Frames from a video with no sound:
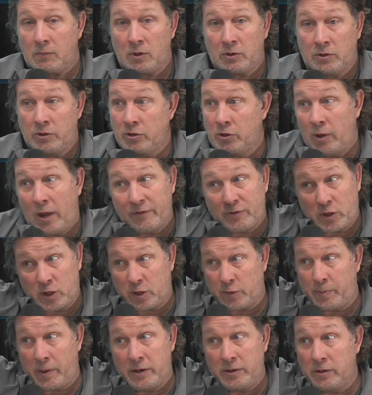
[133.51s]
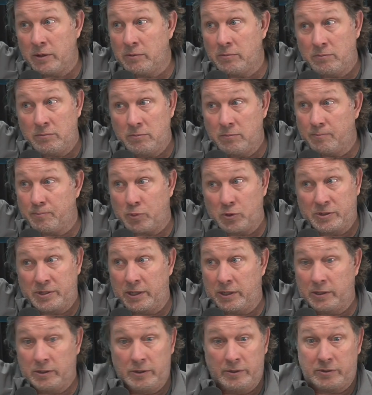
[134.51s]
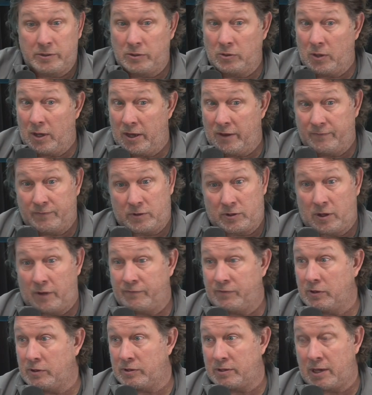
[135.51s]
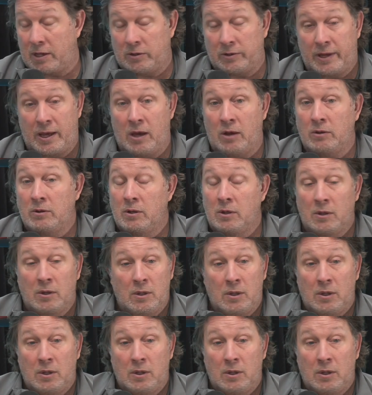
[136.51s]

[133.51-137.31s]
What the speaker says: because you have suspended particulates and you have stuff that's settled out,